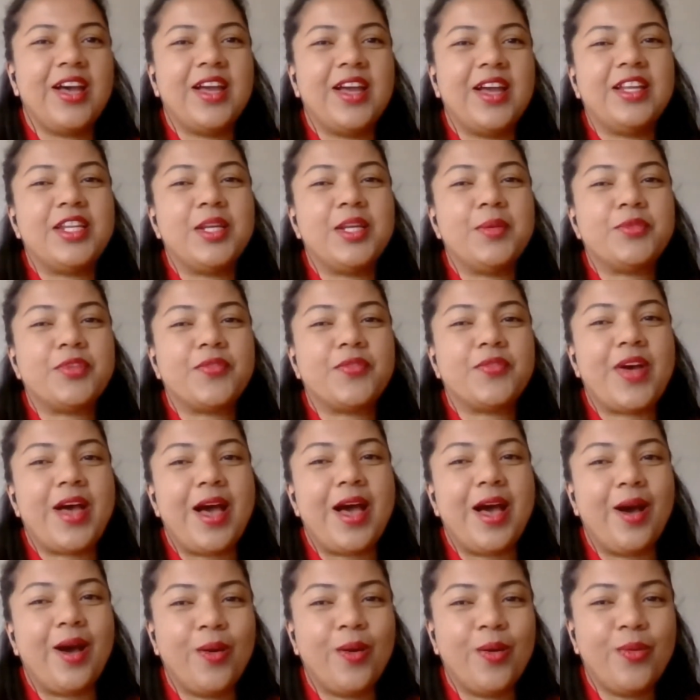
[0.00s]
In terms of
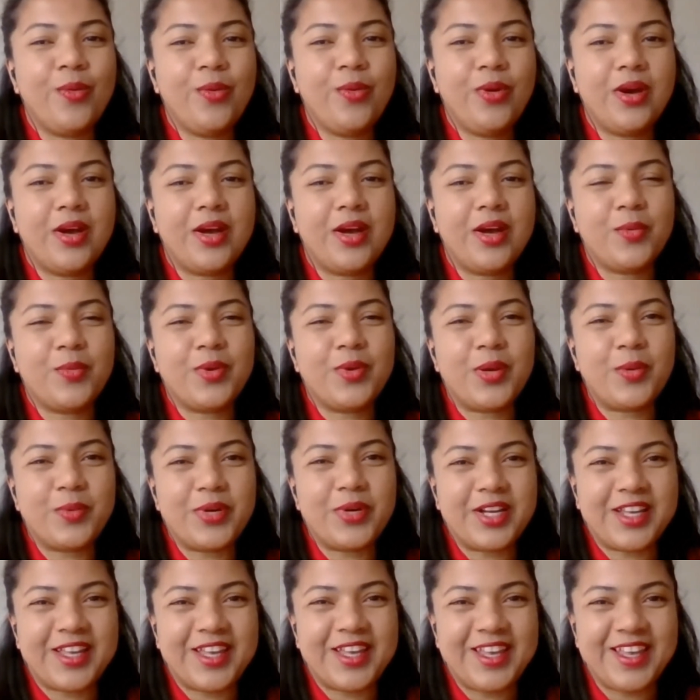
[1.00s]
how we're
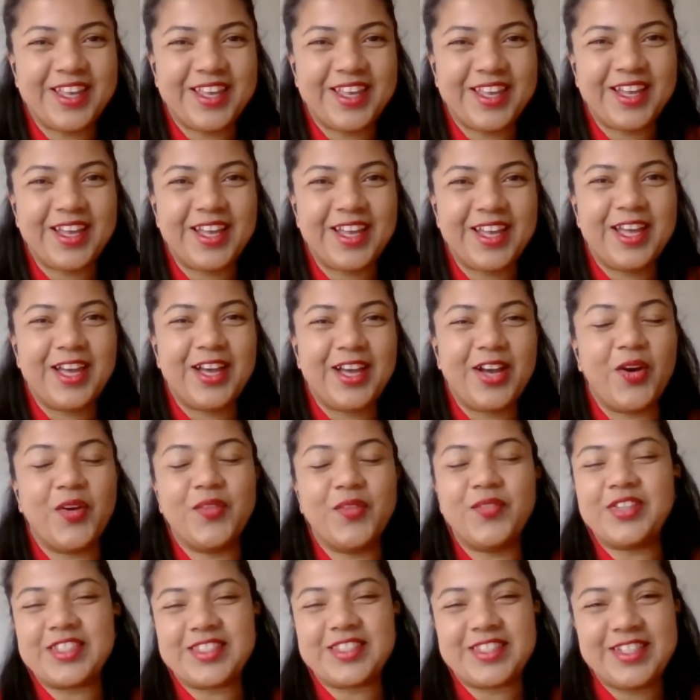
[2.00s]
working,
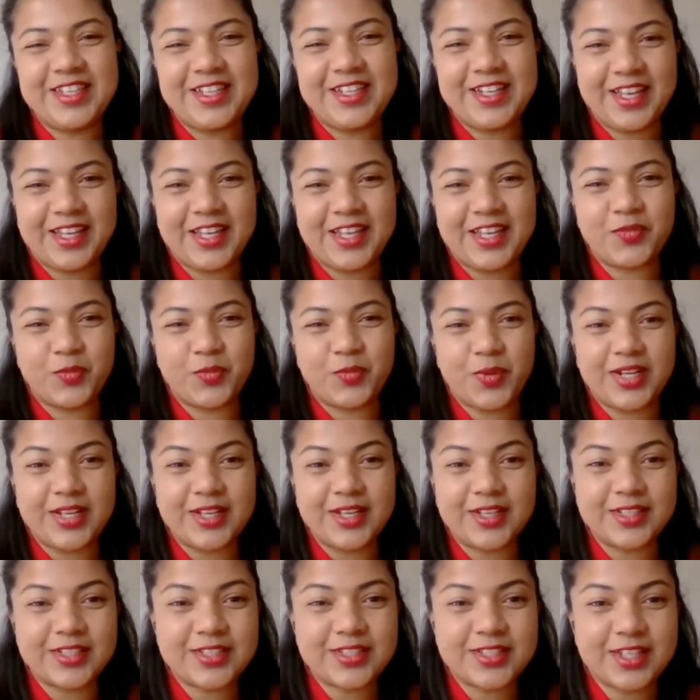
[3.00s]
obviously, like everyone
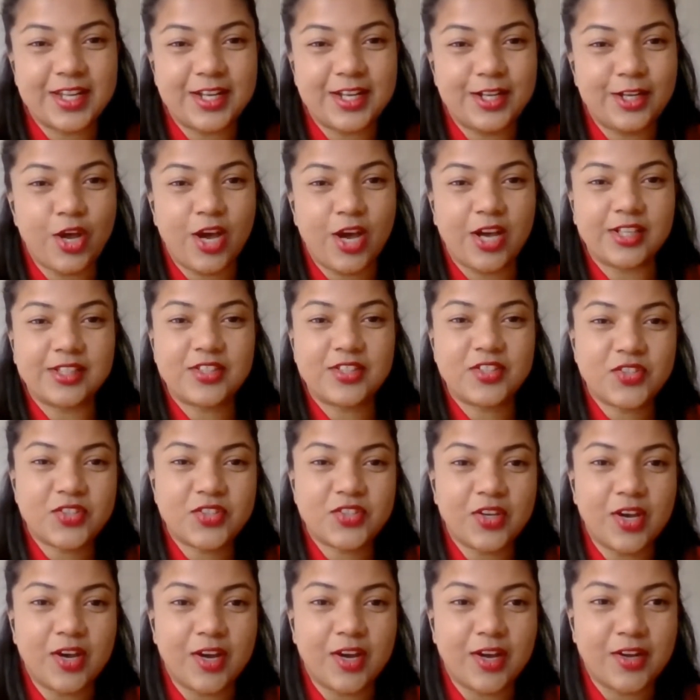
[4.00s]
else, lots
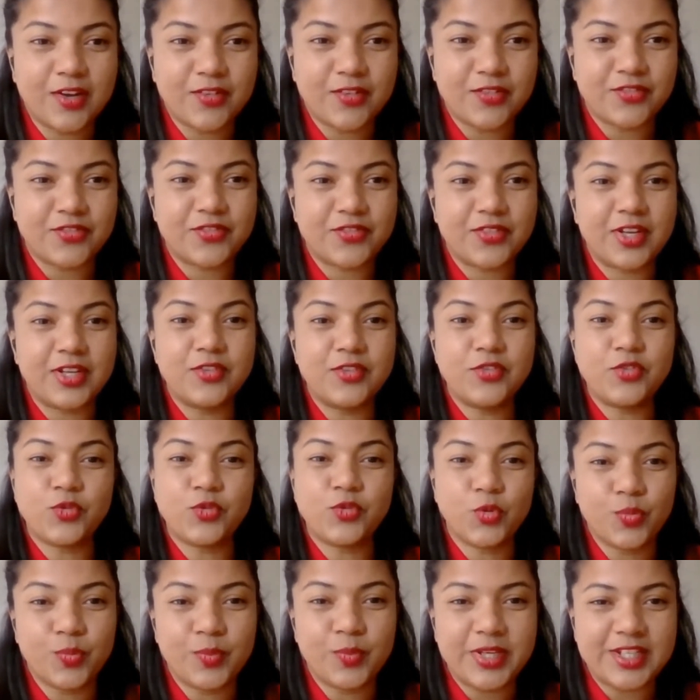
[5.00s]
of
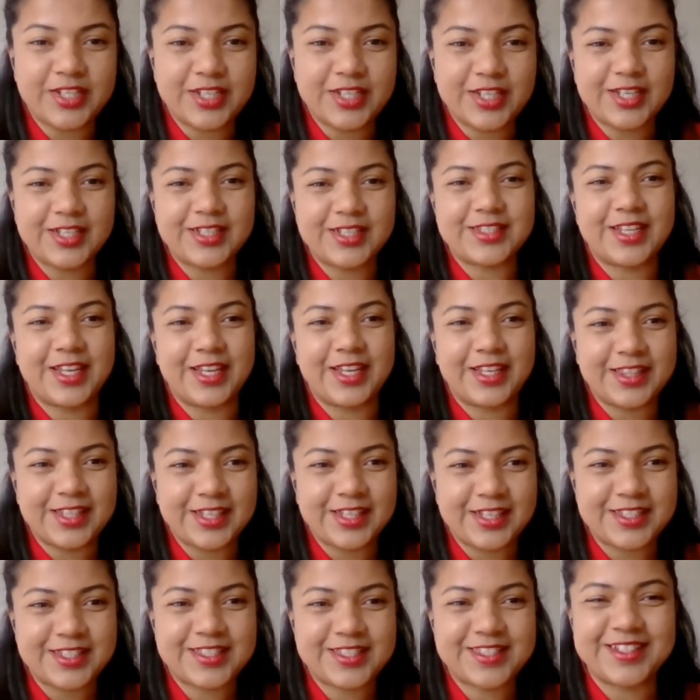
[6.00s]
Zoom meetings like
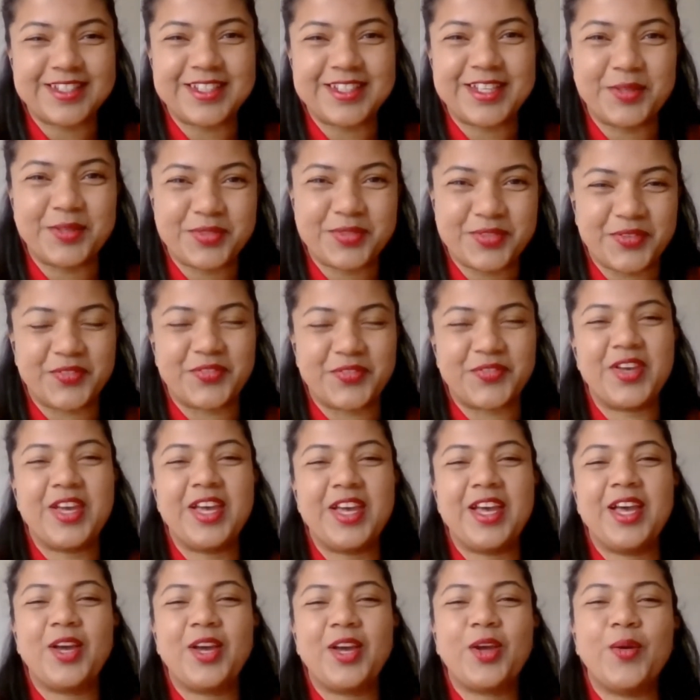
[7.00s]
this in terms of
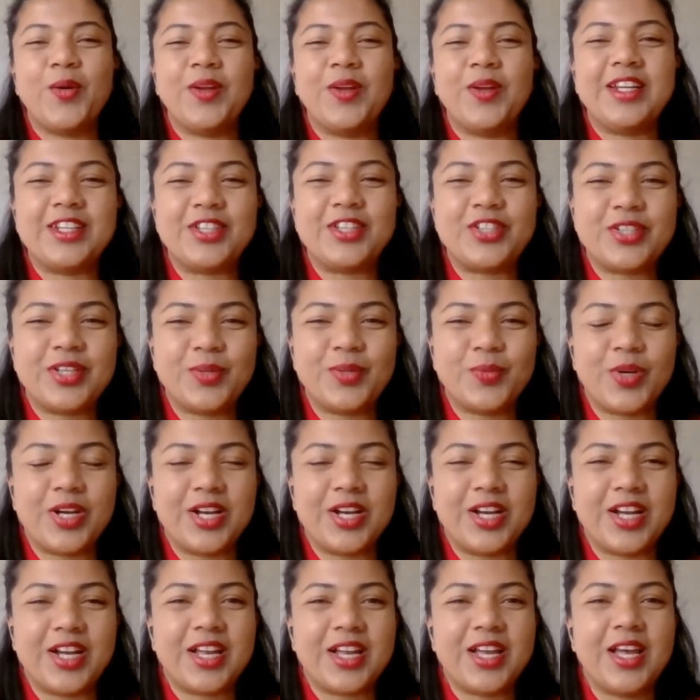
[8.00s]
coalition
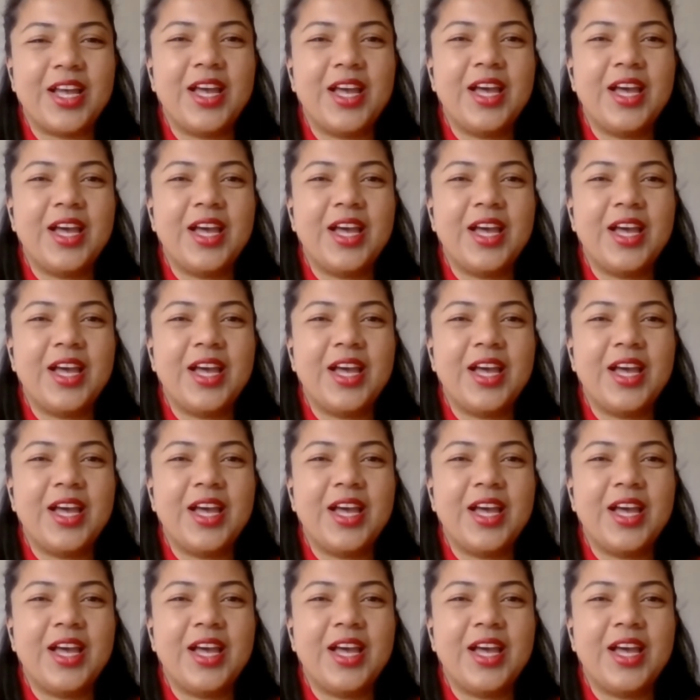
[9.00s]
work.